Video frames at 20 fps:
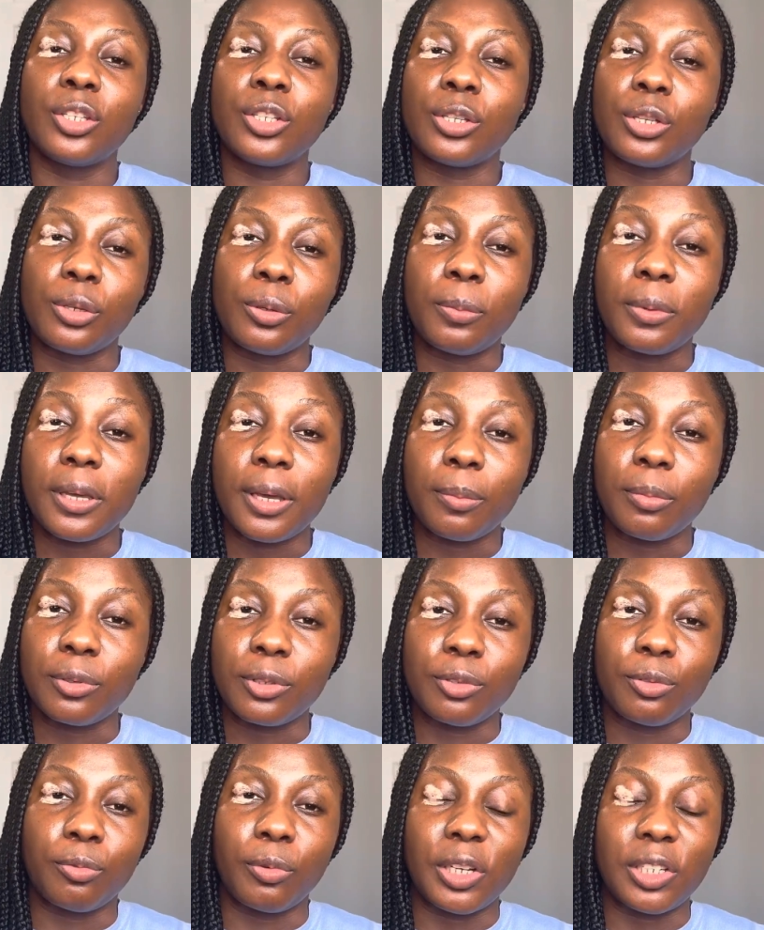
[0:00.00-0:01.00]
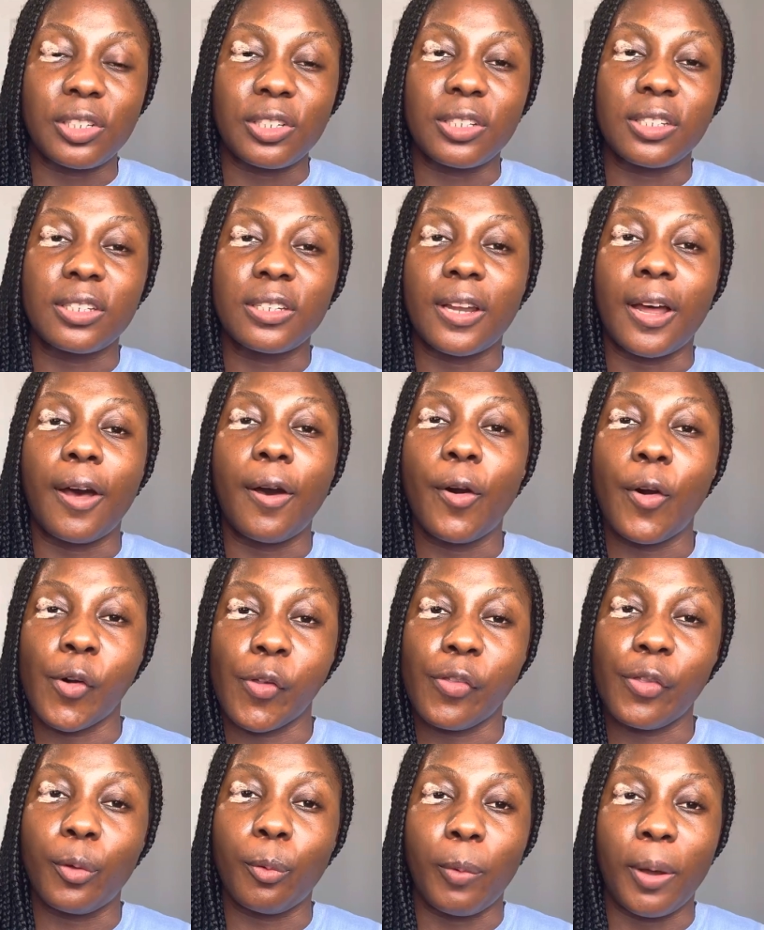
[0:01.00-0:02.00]
to be able to register
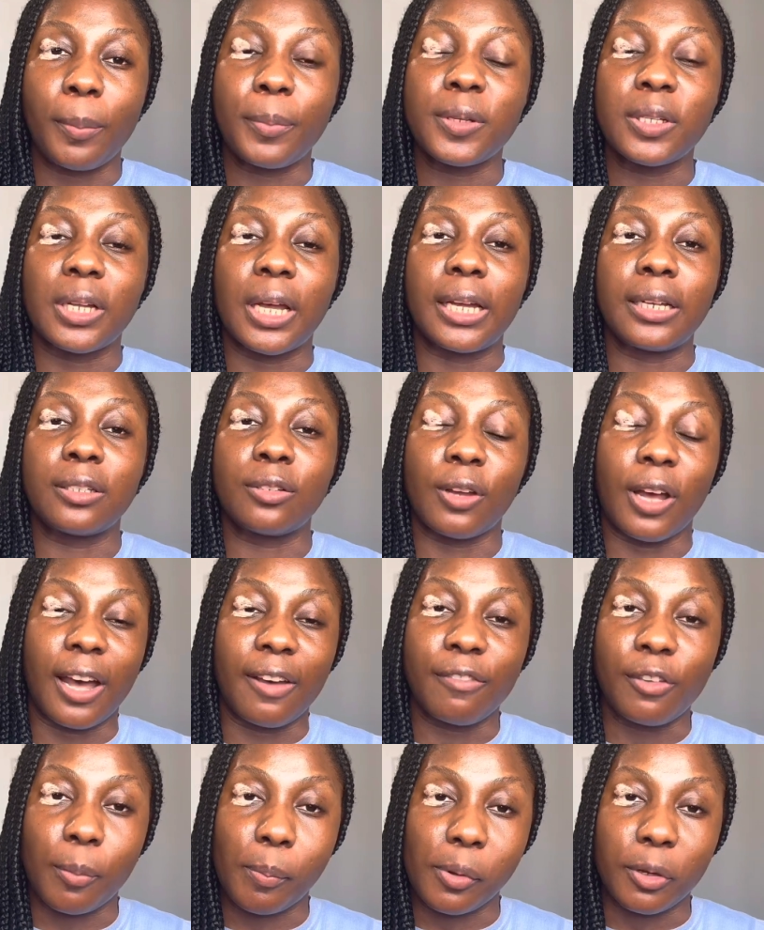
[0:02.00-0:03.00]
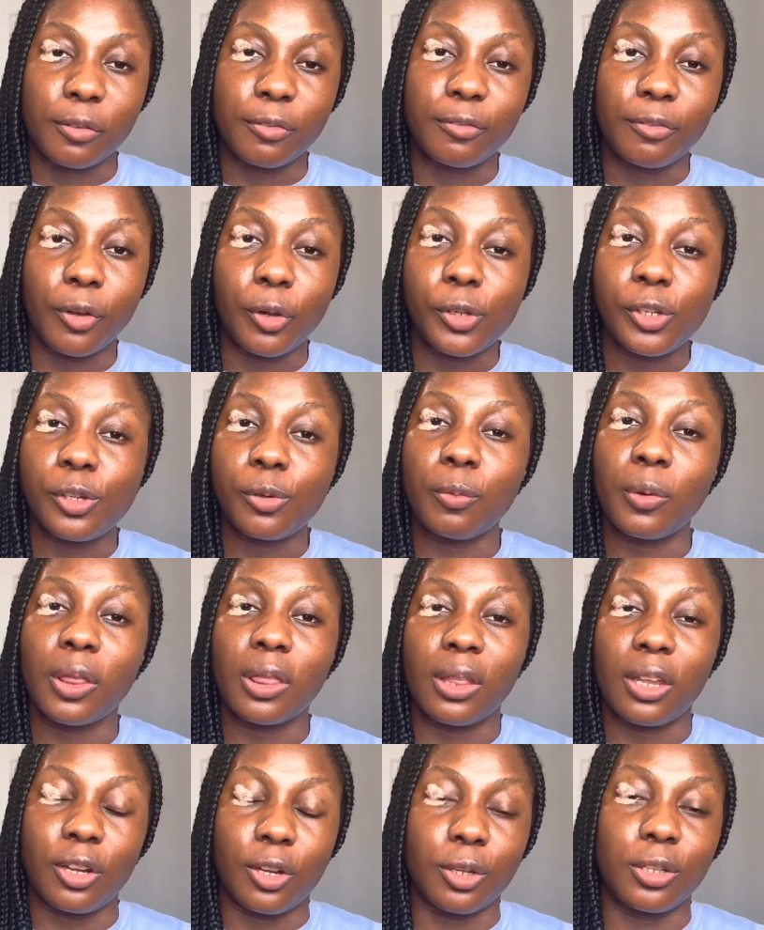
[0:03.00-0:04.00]
on the website, to have your portfolio
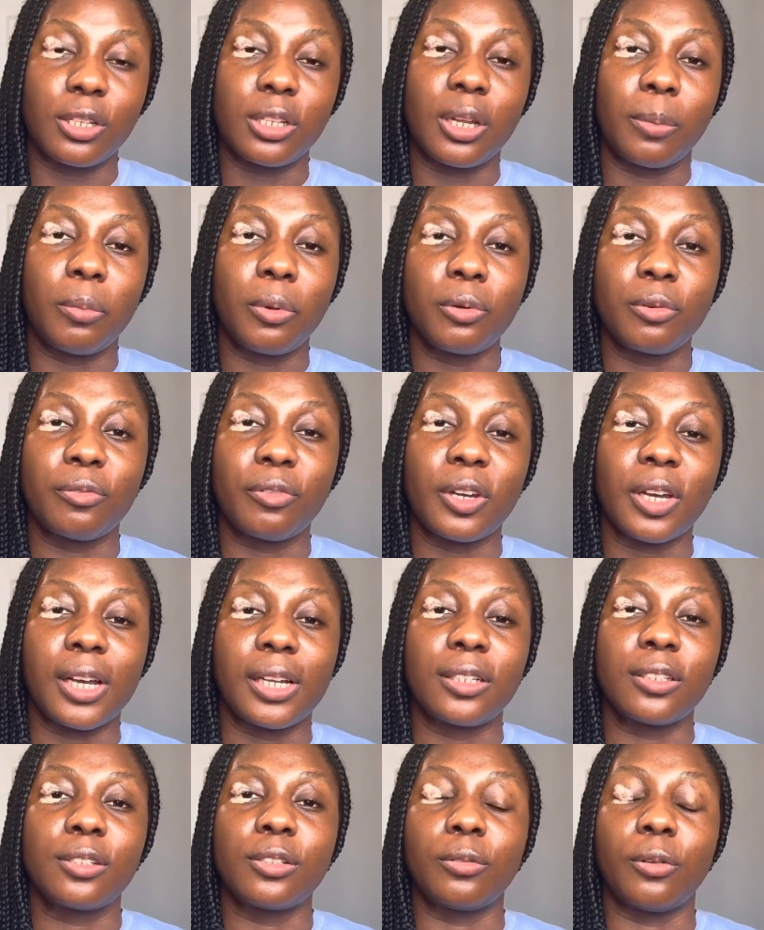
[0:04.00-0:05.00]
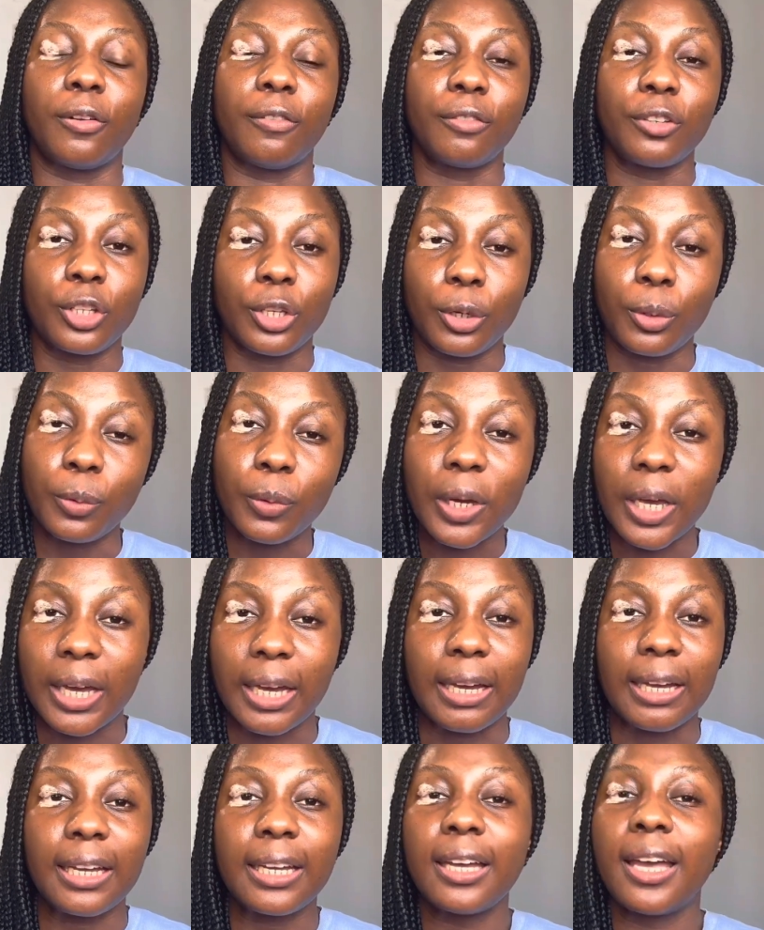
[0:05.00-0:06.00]
with the Nursing and Midwifery Council of
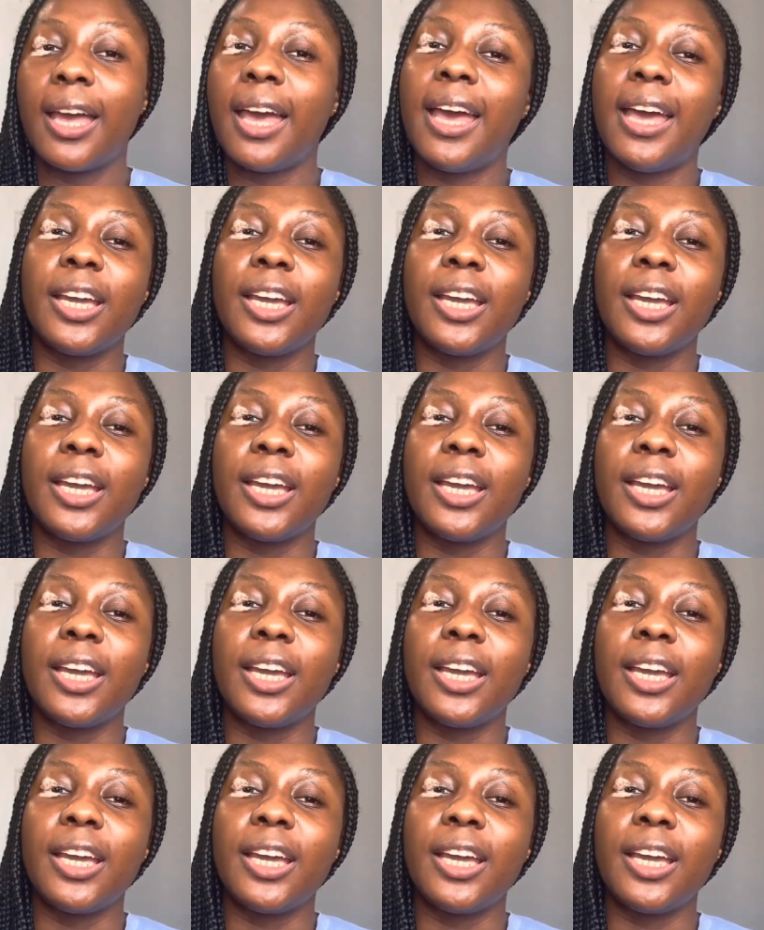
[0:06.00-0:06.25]
UK.